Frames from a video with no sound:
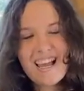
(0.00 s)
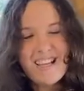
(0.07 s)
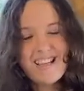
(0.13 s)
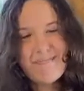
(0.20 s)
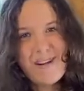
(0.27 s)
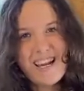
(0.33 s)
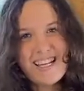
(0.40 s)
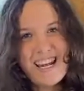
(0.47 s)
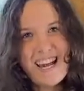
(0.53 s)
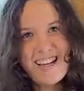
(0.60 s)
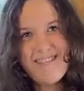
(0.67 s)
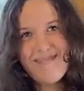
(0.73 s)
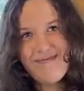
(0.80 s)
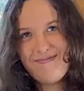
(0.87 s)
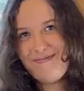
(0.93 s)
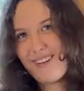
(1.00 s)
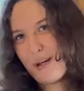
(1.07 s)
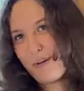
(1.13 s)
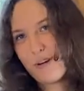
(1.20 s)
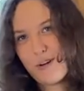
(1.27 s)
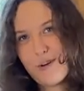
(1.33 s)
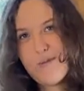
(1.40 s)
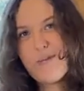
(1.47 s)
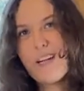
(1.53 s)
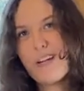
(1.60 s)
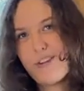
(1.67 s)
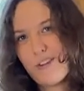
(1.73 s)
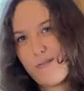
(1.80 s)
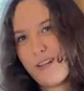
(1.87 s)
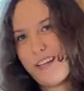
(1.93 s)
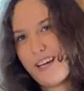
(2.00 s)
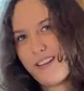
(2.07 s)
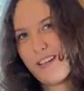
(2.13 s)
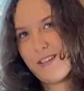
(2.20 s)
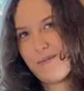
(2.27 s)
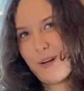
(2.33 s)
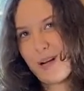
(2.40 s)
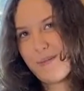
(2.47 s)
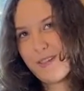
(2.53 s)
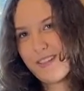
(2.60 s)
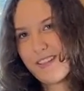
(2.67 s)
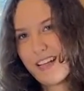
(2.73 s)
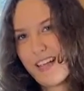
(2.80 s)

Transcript: I went home and I showed my dad these bobbins,